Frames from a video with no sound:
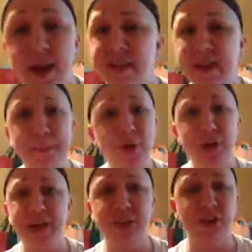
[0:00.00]
They put
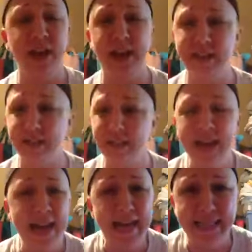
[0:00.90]
it in your hand, and
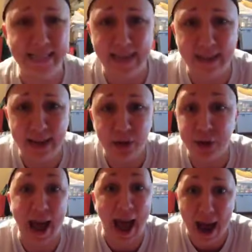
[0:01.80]
a day later,
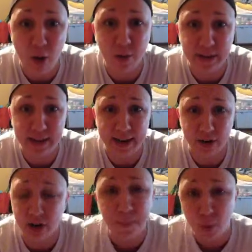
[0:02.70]
an hour later, a
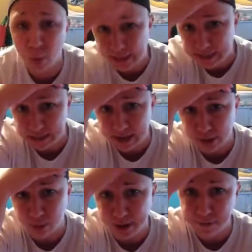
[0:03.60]
couple weeks
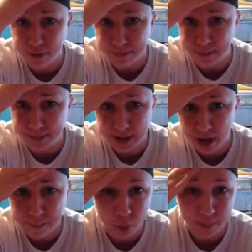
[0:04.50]
later, whatever it may be, a
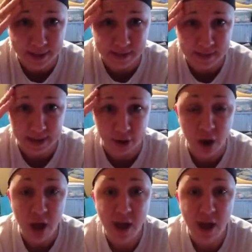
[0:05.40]
couple minutes later,